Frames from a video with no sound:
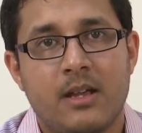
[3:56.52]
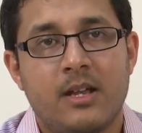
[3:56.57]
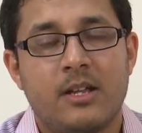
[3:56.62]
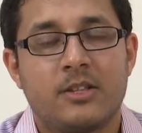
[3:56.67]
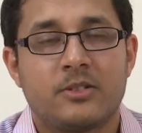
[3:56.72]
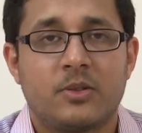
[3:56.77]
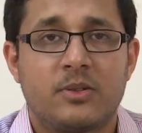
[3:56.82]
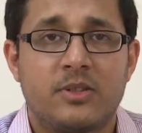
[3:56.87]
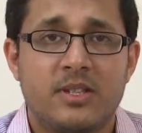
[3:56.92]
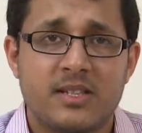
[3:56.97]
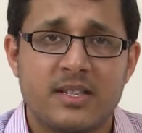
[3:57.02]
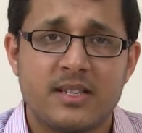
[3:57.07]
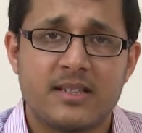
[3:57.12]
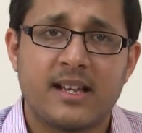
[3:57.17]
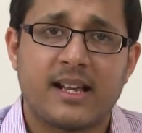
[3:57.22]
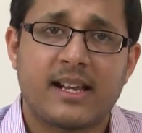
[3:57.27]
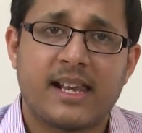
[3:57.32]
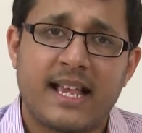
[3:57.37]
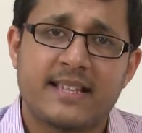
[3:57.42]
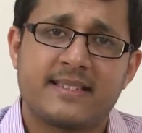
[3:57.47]
So, this is a
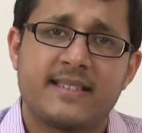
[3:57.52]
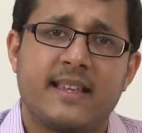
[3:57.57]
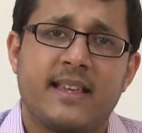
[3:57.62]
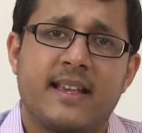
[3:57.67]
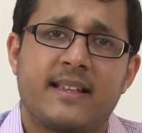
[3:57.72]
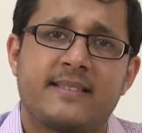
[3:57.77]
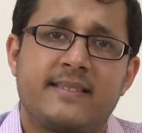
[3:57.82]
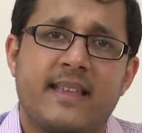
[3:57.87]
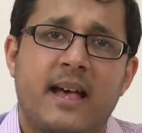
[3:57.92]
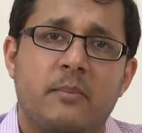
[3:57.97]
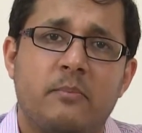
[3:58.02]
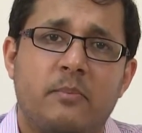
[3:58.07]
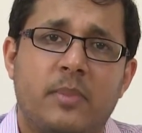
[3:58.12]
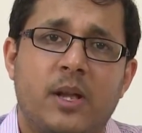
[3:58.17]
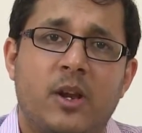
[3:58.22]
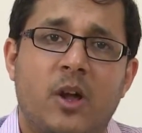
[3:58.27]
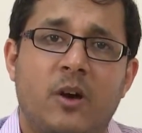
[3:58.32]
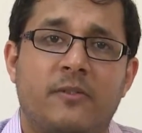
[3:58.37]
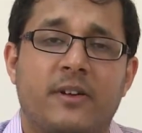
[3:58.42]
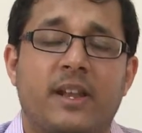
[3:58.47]
classic
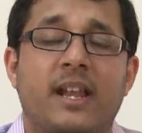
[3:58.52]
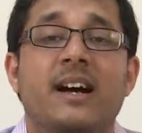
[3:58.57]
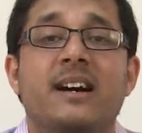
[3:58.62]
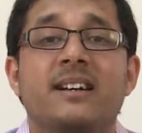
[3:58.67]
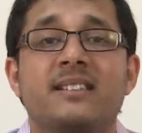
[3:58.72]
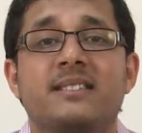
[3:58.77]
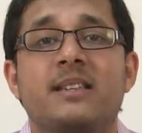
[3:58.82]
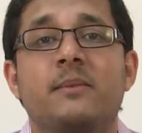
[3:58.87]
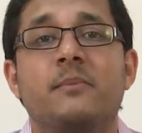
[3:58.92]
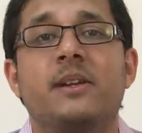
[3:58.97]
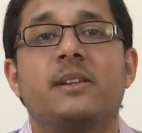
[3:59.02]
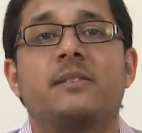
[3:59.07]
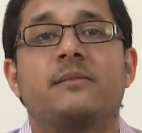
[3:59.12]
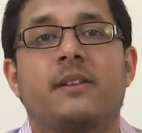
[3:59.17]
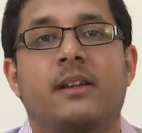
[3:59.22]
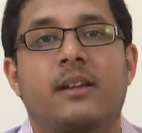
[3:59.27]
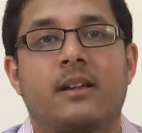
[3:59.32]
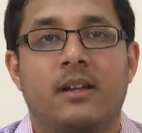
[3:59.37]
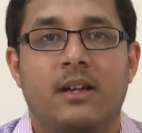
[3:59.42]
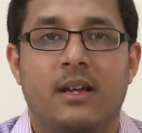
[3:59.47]
example of an
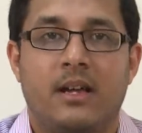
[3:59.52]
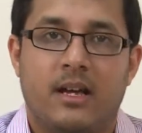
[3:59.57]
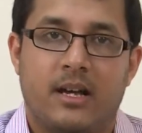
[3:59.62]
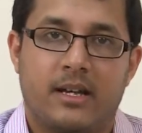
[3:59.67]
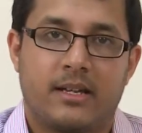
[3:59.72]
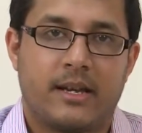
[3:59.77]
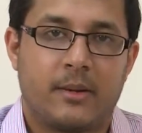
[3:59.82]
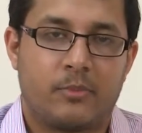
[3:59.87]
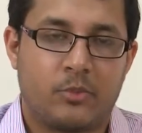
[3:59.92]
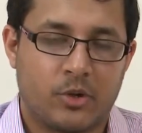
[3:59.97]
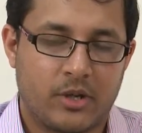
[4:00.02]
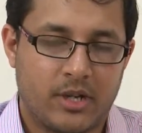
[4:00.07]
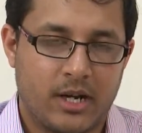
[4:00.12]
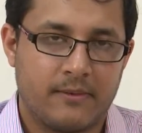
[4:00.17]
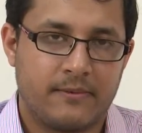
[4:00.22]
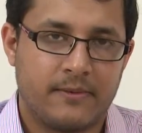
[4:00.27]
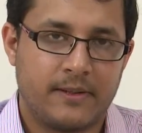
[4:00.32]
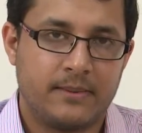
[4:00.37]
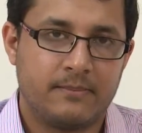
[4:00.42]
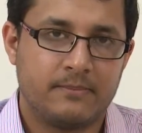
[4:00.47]
asymmetric
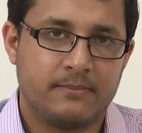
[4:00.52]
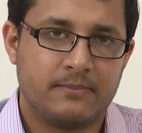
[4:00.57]
cryptography.